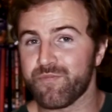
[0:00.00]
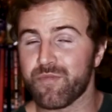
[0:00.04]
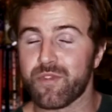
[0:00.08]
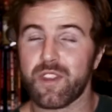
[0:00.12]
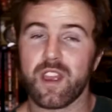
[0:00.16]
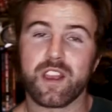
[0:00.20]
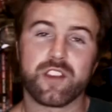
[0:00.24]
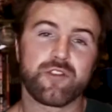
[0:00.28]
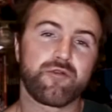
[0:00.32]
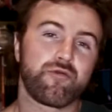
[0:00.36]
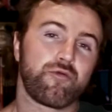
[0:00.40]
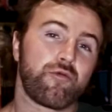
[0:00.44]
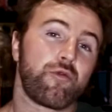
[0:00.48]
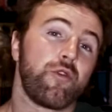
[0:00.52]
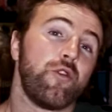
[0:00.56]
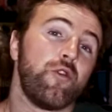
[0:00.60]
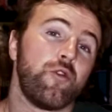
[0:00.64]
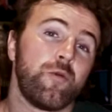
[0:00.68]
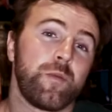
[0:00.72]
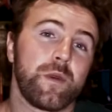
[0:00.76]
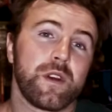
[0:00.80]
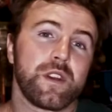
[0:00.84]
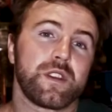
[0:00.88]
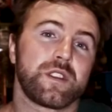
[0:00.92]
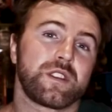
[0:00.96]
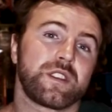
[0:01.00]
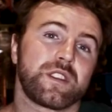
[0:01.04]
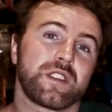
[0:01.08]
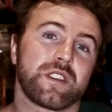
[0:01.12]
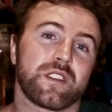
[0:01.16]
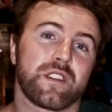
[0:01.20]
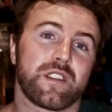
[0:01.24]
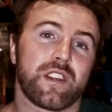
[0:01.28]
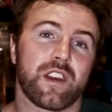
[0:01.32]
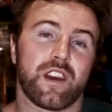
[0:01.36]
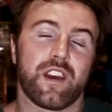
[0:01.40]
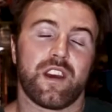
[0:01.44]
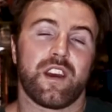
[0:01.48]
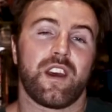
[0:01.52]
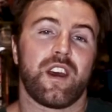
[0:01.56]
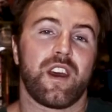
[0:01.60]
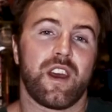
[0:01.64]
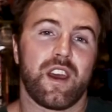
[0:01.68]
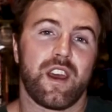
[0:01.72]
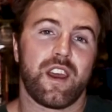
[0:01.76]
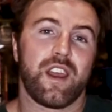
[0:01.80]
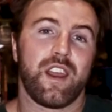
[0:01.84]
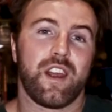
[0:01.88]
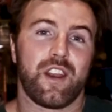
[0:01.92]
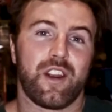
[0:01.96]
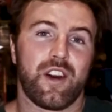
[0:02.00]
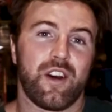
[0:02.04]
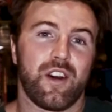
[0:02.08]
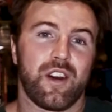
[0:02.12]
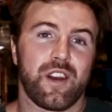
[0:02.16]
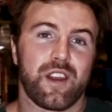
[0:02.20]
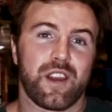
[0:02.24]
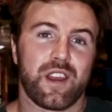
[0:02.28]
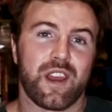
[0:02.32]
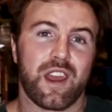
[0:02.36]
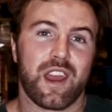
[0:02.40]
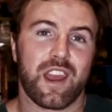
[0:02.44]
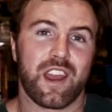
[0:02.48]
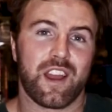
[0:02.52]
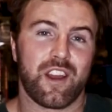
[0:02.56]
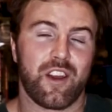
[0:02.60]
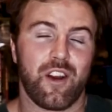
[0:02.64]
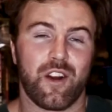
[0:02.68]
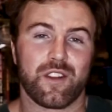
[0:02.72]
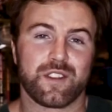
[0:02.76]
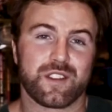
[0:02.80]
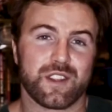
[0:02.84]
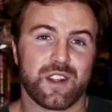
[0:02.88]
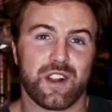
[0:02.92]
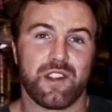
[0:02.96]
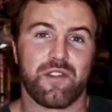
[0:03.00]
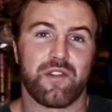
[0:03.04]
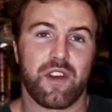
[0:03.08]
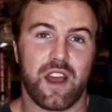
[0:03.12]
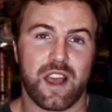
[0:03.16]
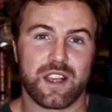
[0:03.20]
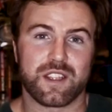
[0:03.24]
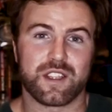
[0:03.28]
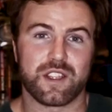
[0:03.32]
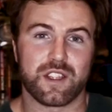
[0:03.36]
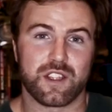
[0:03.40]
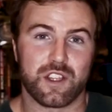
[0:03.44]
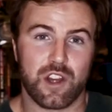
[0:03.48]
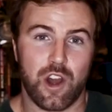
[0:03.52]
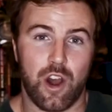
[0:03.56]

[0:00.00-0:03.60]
There's rumors that, in Godzilla vs.